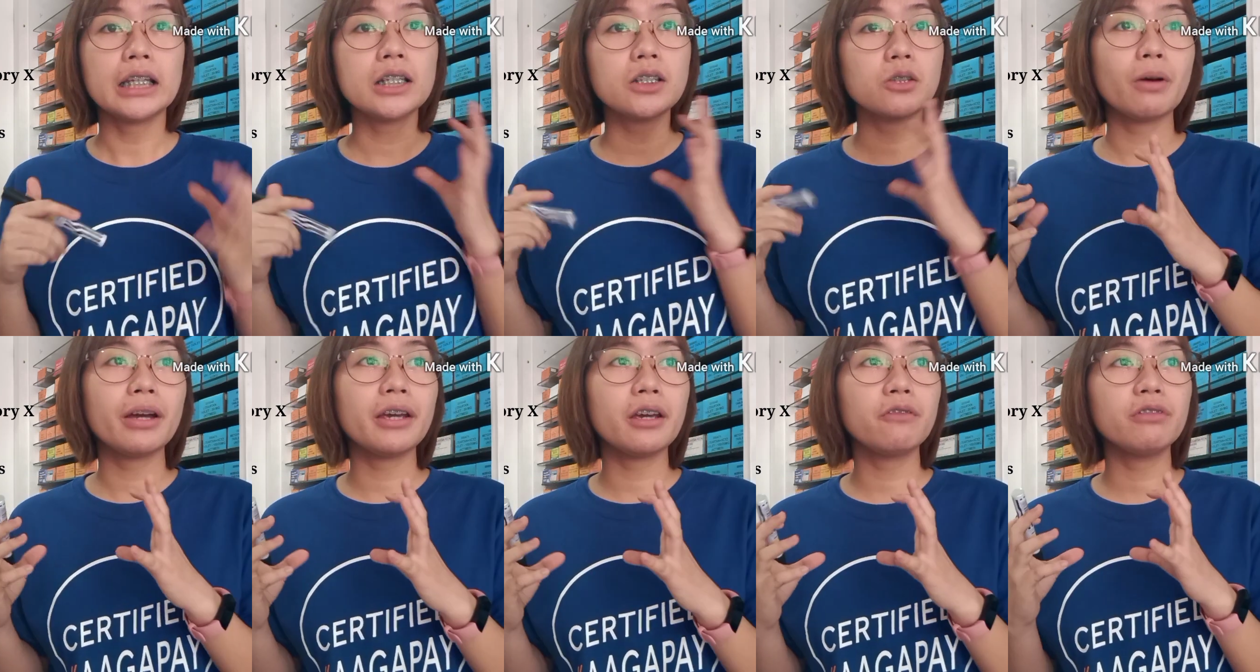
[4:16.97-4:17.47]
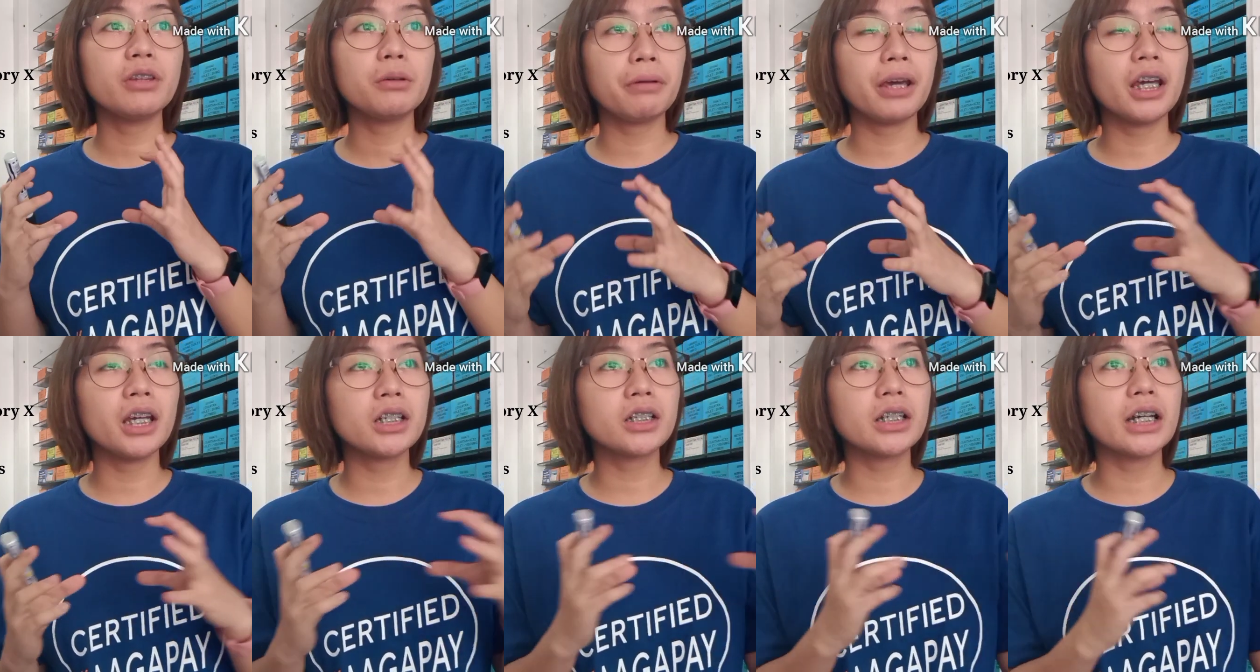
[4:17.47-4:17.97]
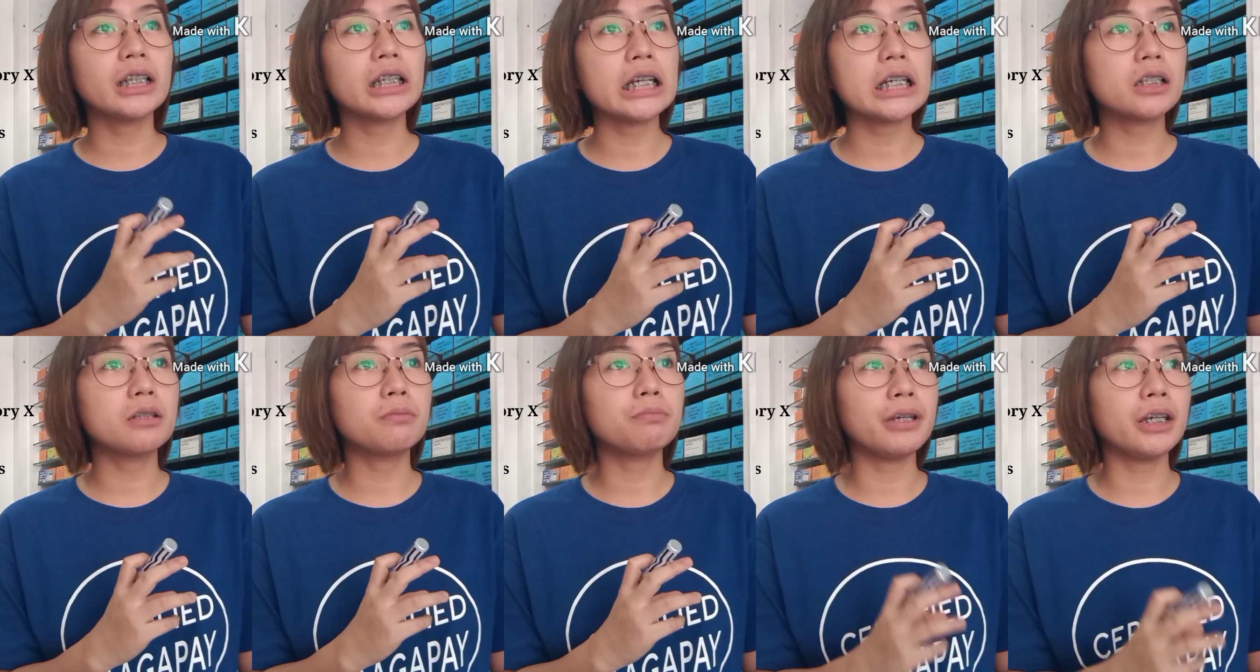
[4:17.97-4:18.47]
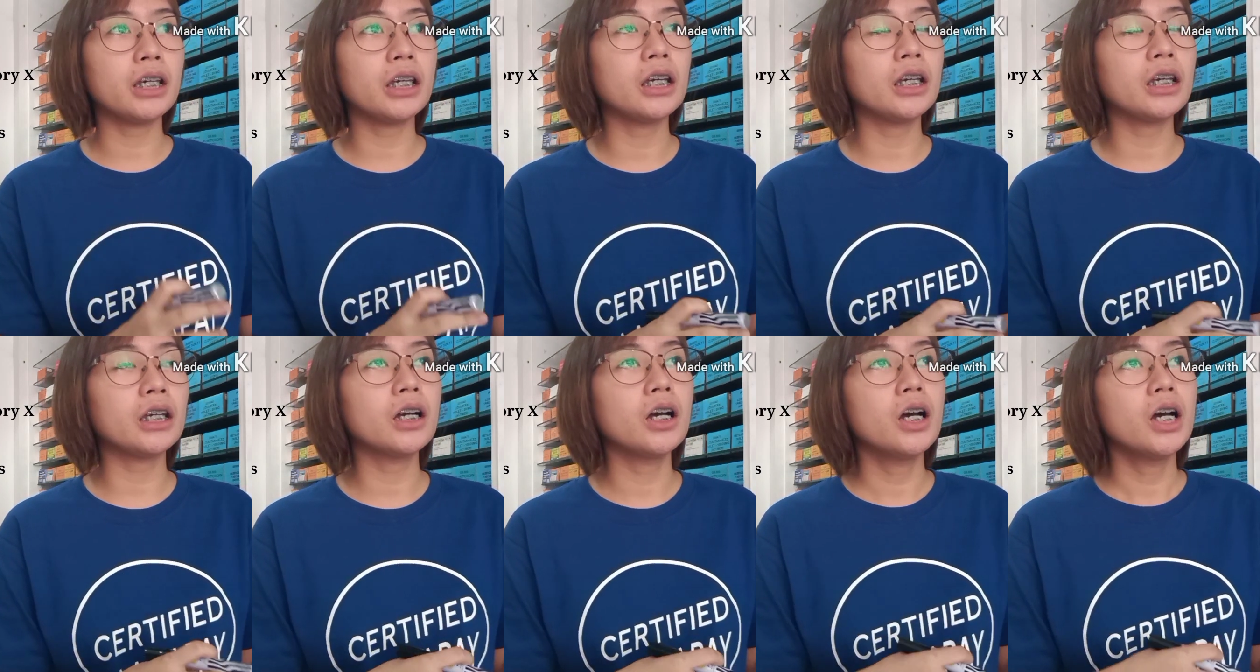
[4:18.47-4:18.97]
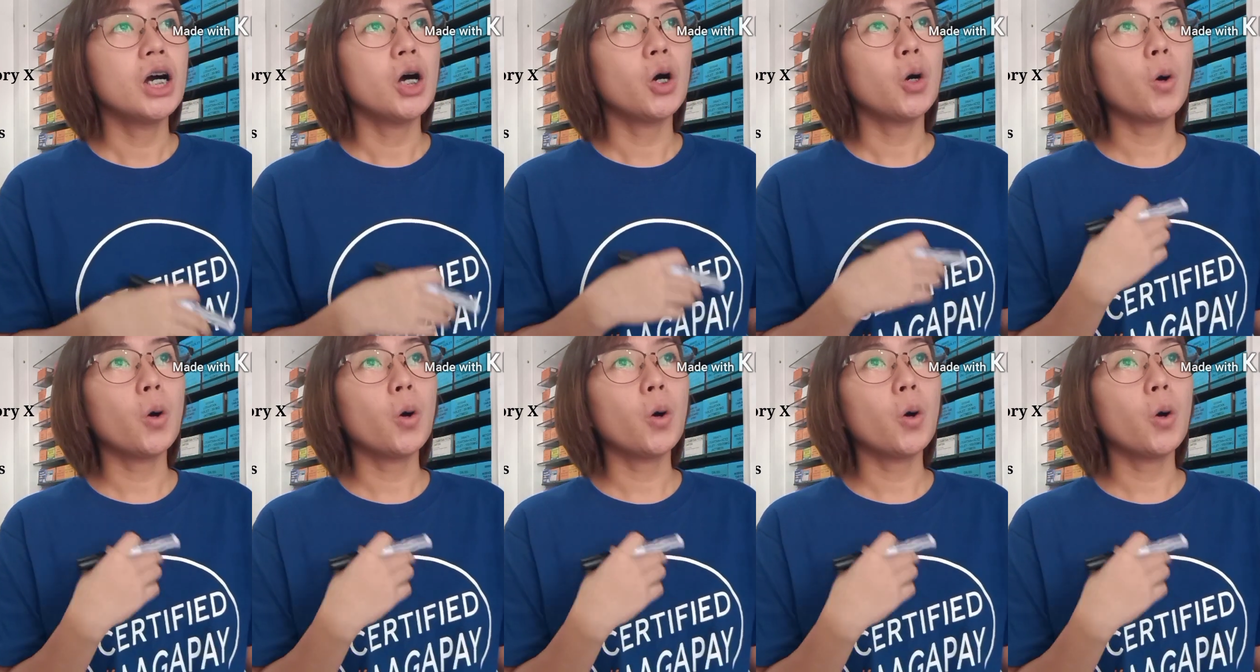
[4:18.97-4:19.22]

That is why if the patient is being